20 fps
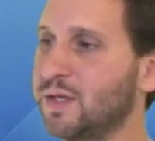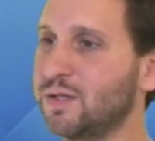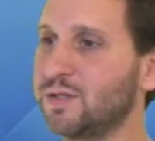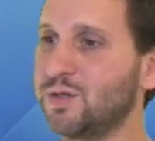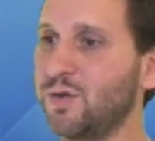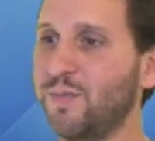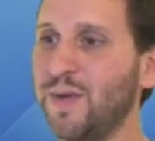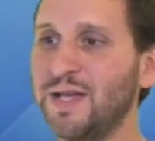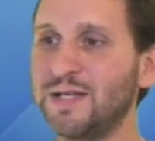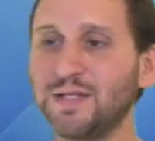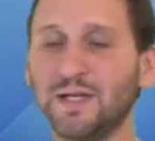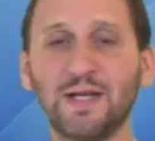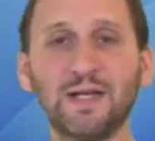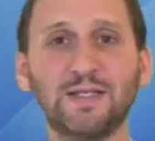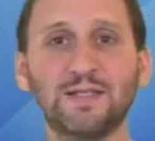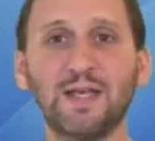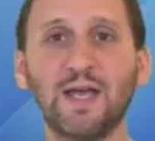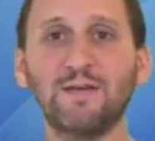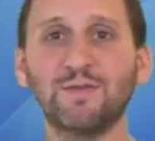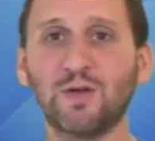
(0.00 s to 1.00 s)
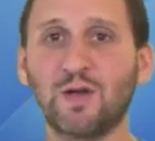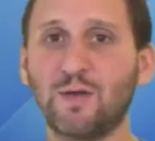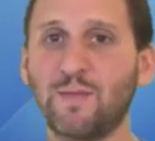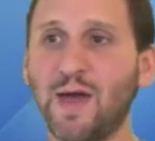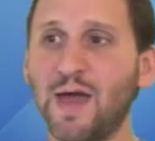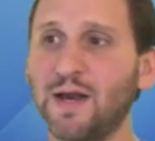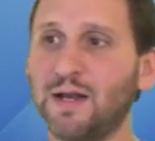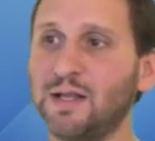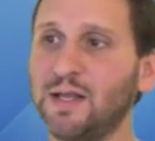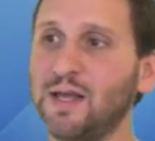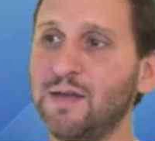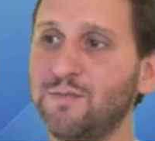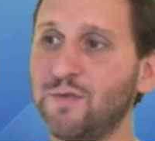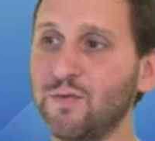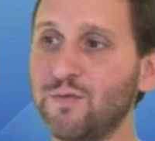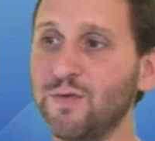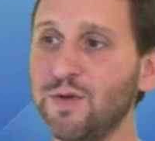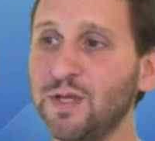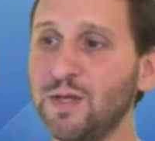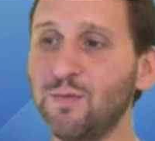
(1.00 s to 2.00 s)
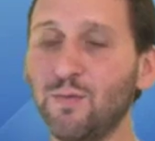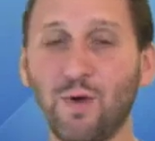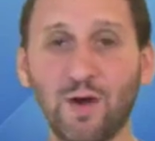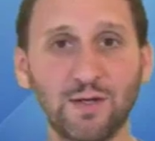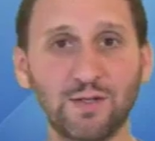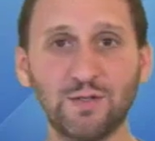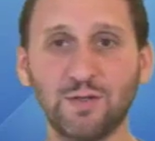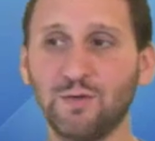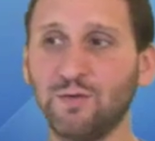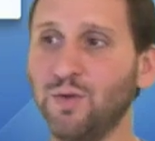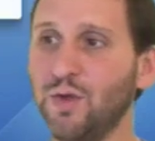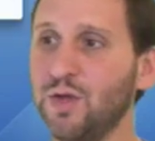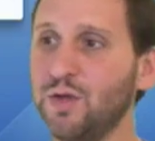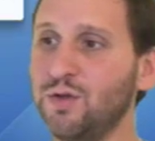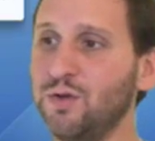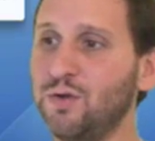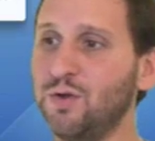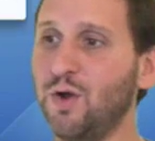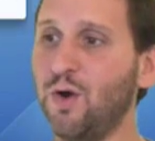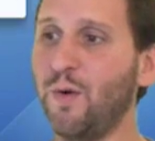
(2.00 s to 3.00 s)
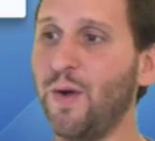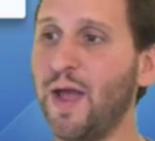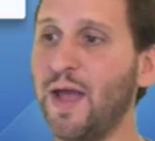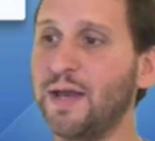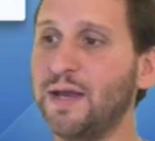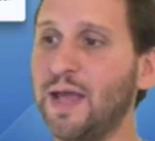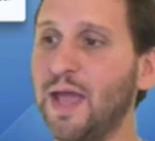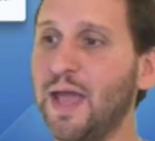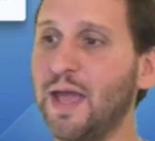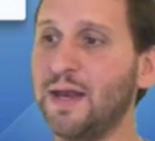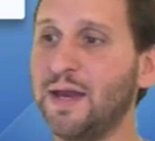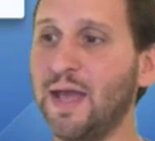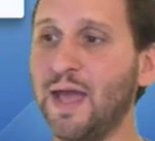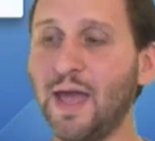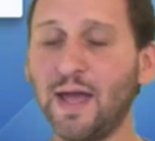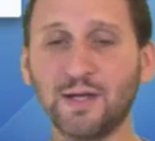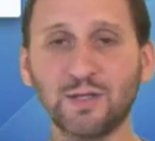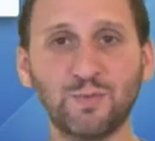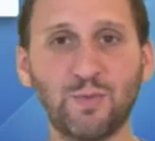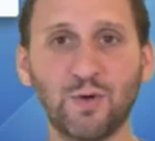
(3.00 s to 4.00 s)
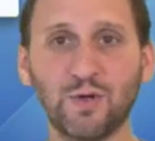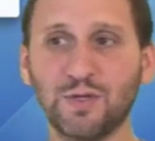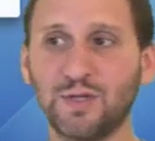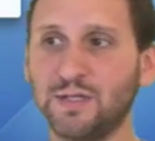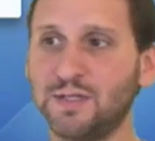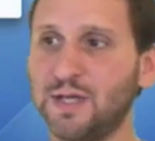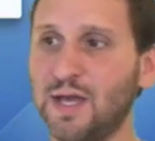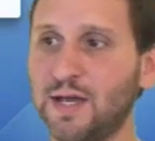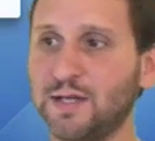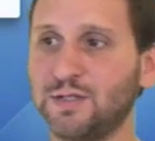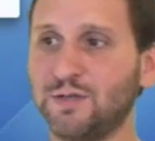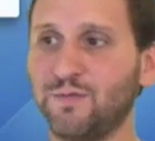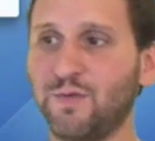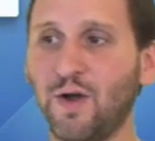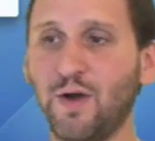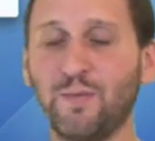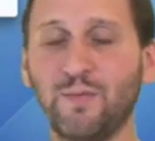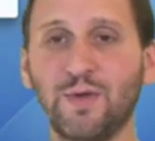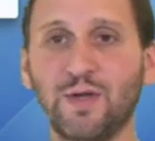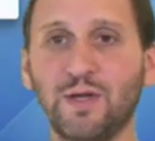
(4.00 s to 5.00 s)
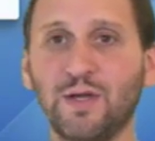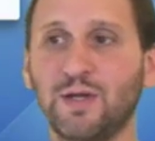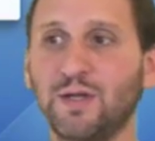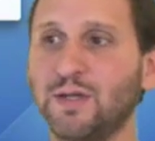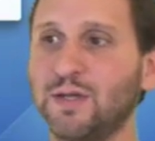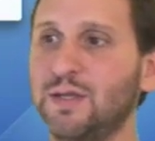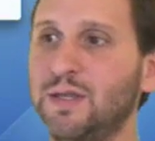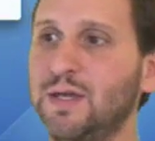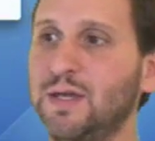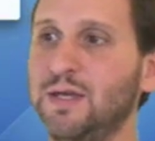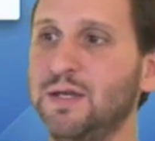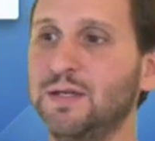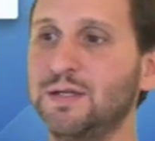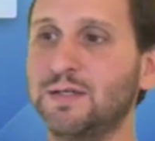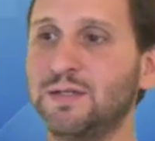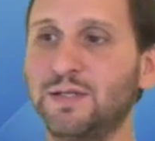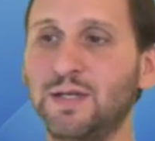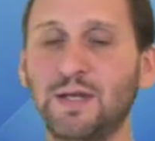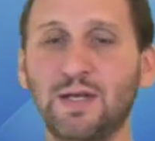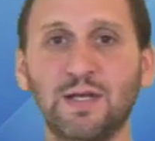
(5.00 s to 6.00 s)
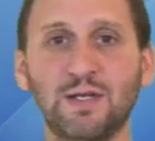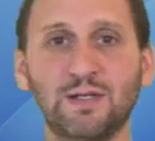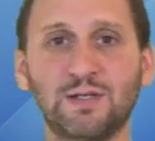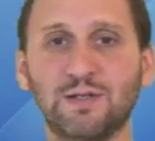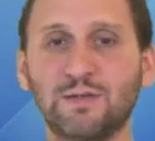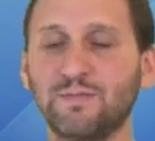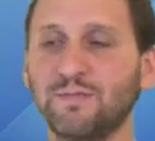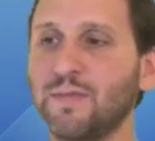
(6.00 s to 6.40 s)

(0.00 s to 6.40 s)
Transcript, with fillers: So basically it saves automatically. If you really want to, you can go ahead and export the text from the stickies.